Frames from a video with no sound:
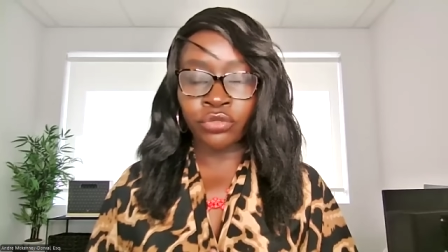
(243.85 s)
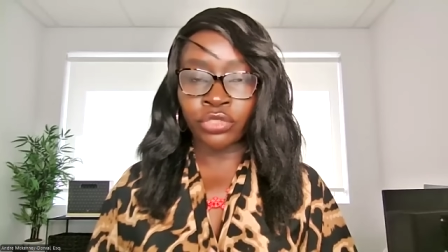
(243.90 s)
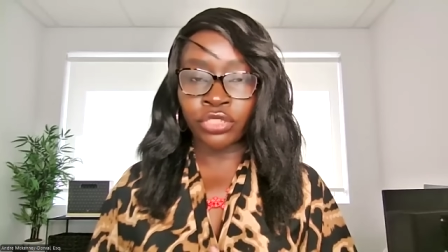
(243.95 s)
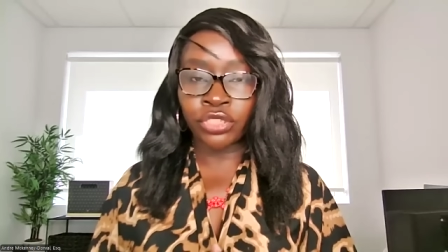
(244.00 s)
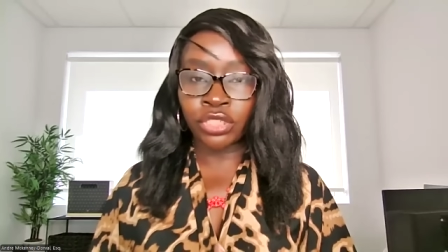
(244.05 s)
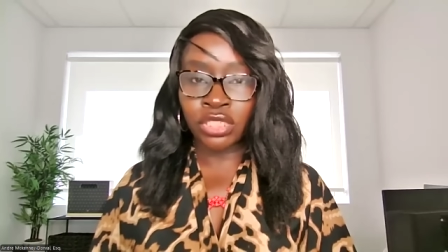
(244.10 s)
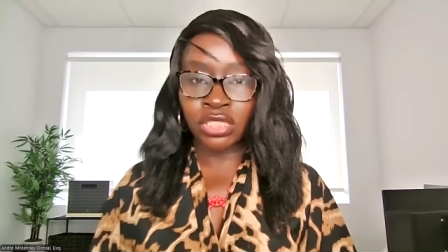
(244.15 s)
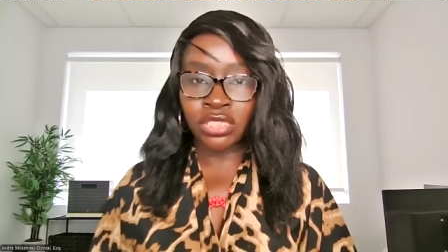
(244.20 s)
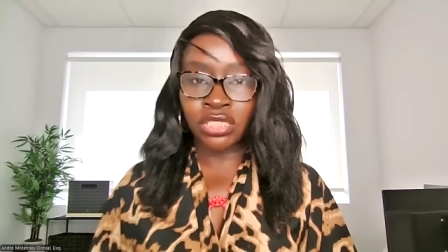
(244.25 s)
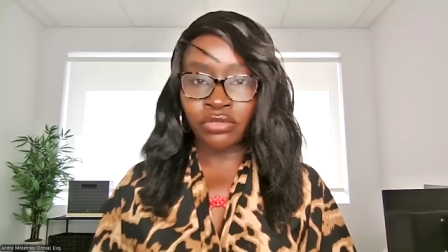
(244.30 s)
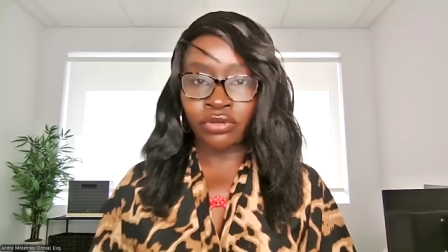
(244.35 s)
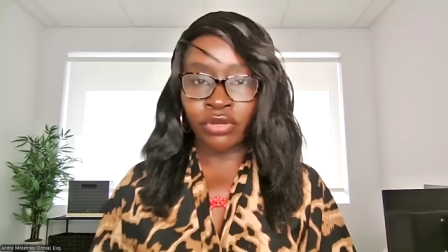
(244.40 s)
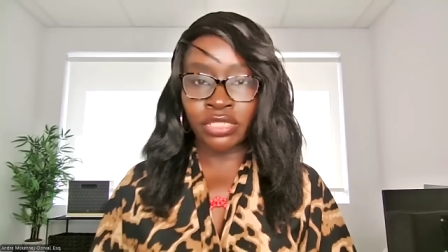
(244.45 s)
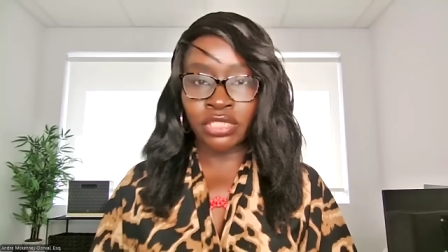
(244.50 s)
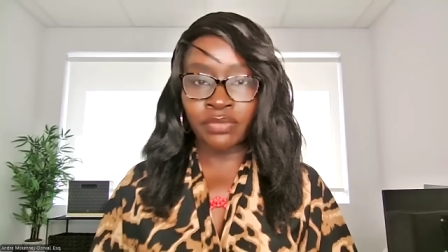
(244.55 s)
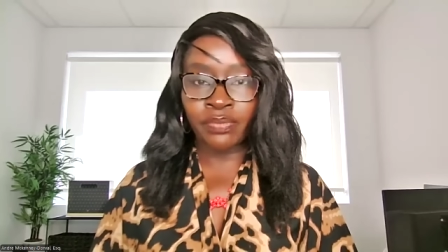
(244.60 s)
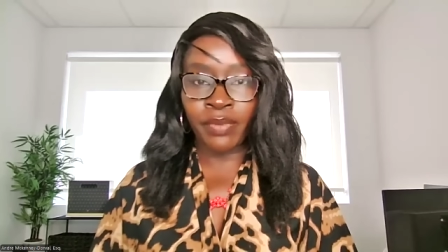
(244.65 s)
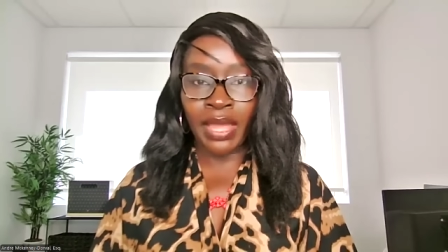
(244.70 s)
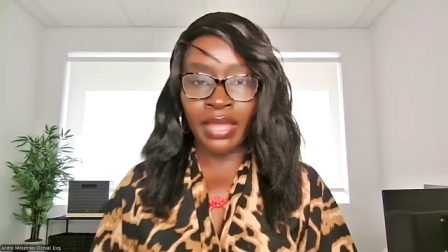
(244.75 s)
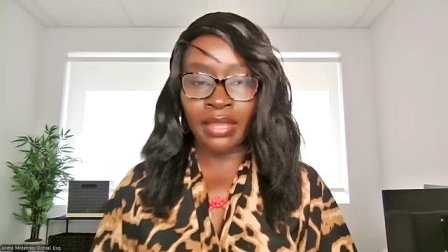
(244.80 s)
or should
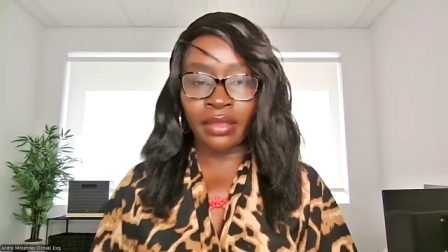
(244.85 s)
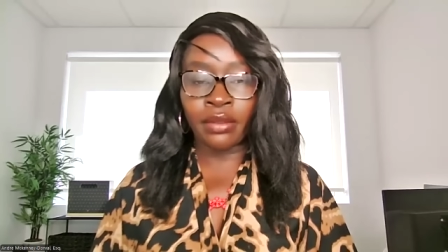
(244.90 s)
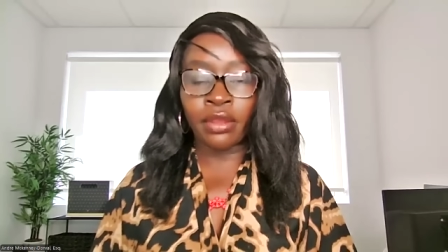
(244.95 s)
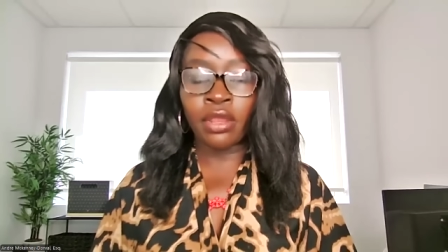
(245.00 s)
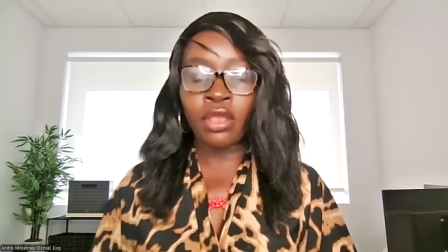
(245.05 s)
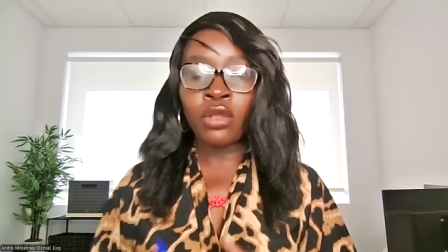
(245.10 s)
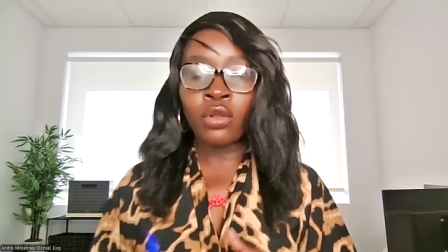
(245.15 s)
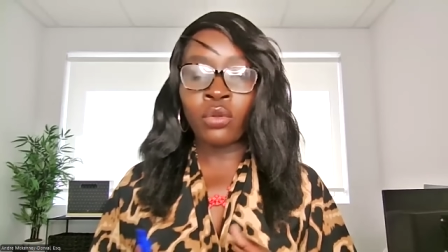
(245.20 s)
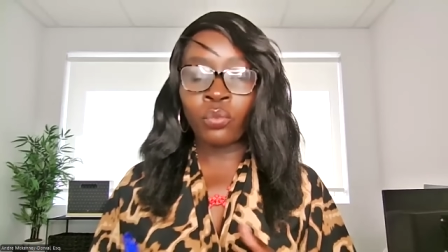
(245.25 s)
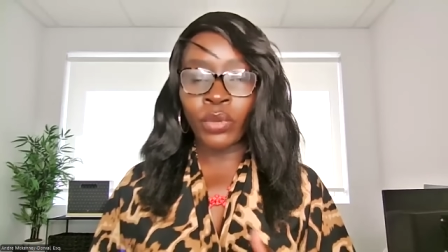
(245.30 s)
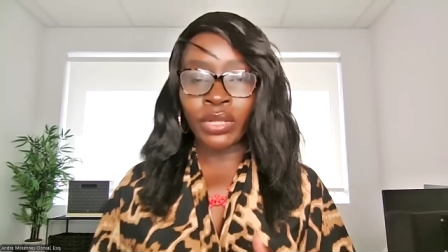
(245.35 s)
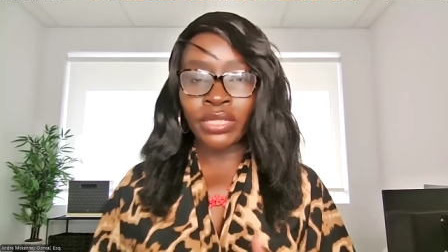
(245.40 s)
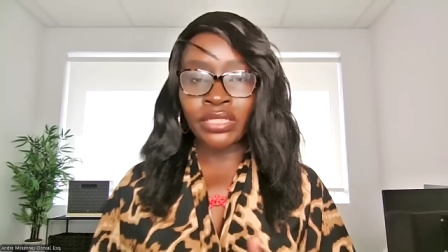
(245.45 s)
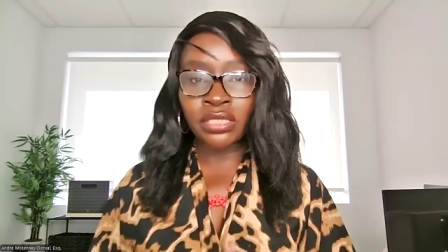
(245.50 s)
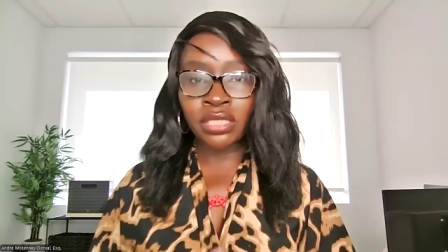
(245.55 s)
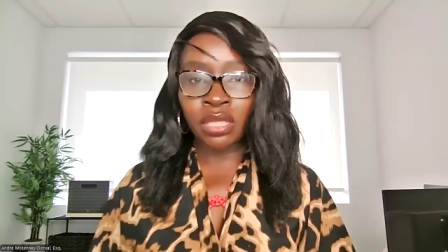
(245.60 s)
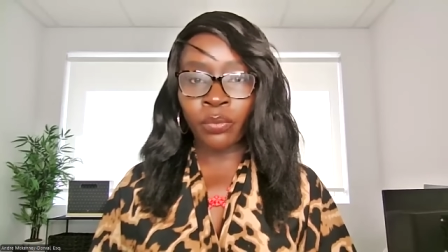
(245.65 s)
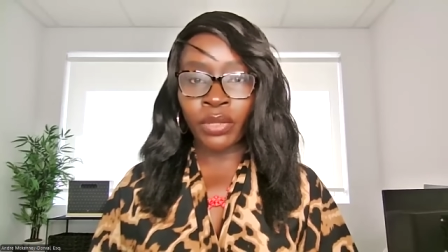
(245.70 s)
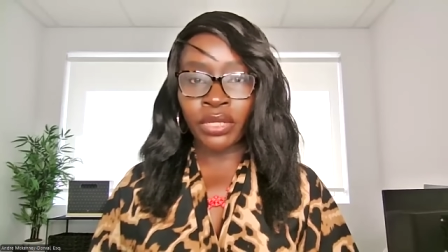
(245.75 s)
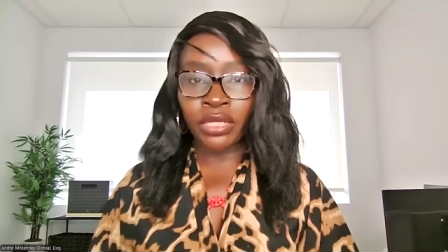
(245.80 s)
transpire when
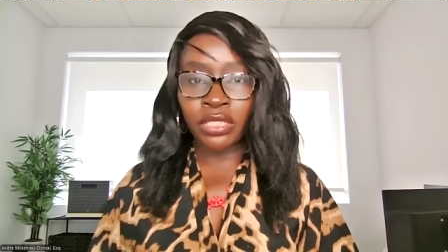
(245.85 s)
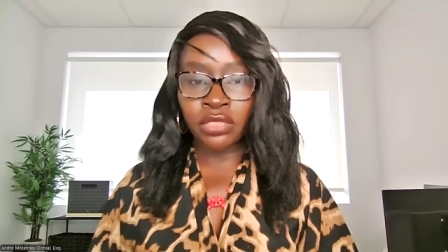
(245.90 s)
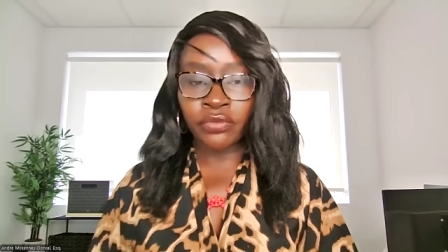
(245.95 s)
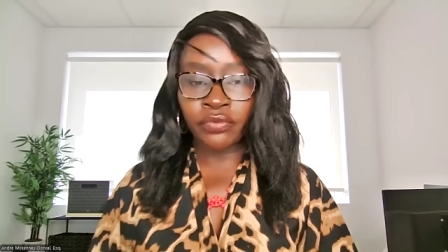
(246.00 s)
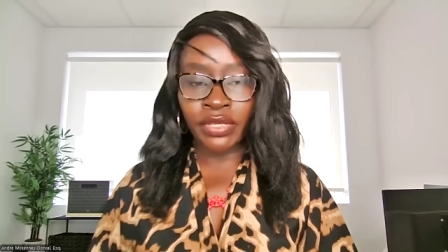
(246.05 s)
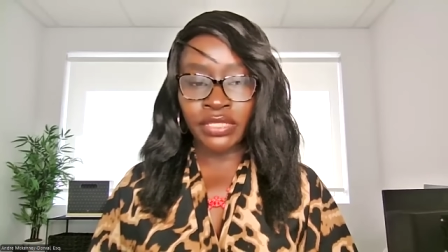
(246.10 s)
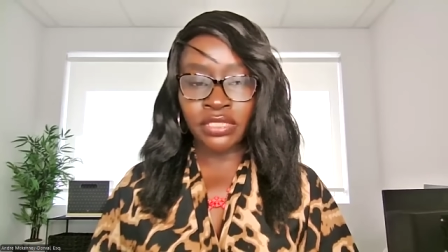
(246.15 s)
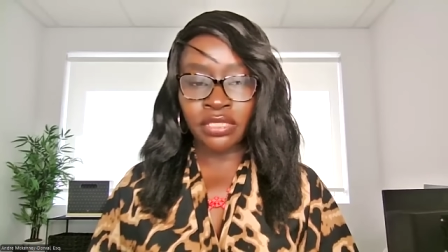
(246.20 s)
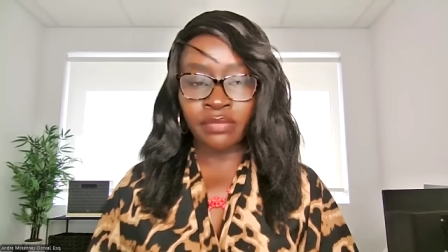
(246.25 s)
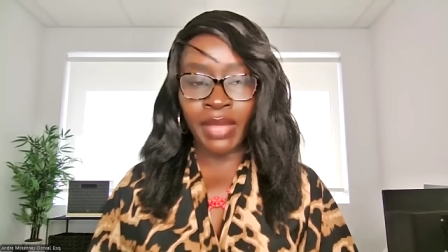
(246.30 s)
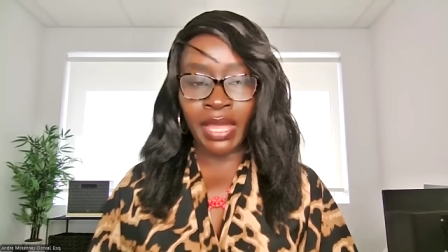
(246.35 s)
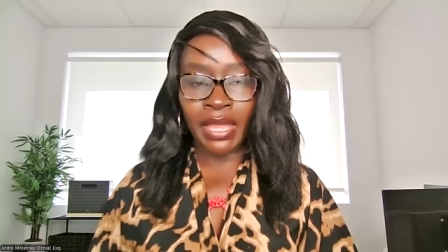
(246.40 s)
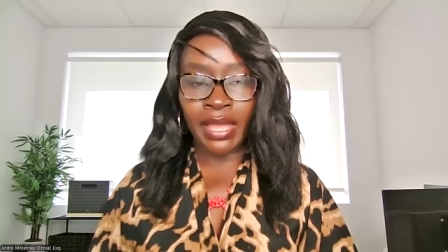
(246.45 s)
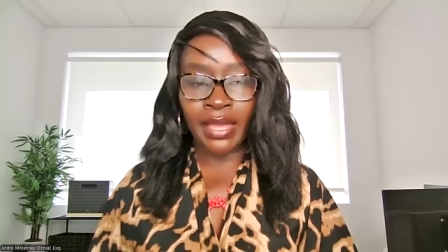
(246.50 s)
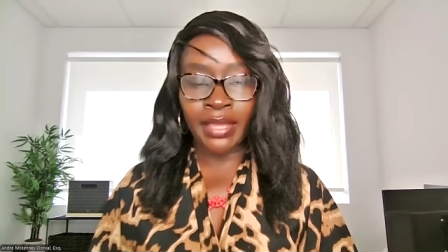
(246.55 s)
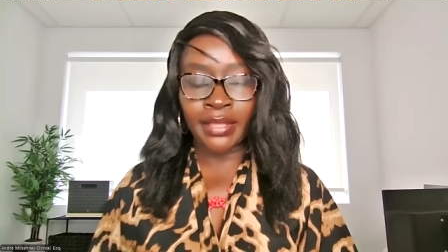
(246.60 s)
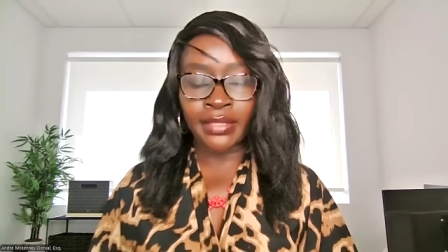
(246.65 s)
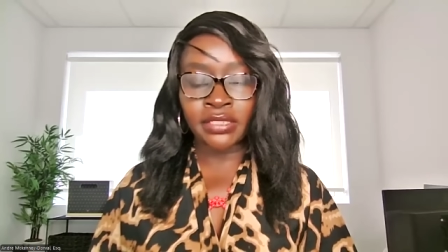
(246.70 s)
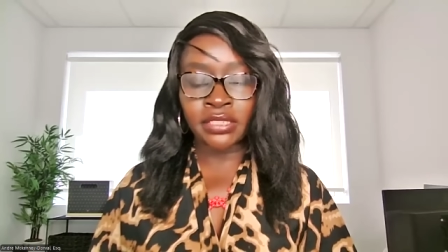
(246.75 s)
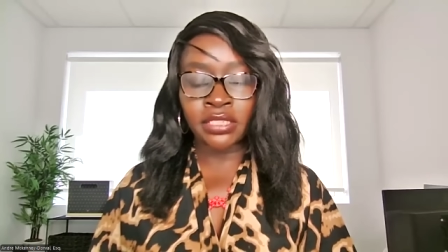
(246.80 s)
someone is arrested by
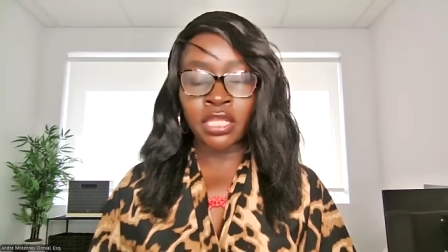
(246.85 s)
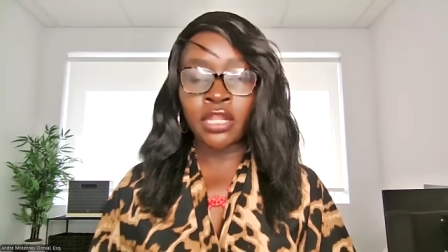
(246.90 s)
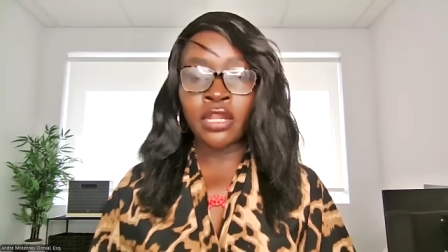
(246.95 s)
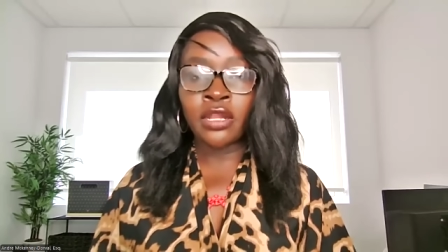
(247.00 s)
ICE.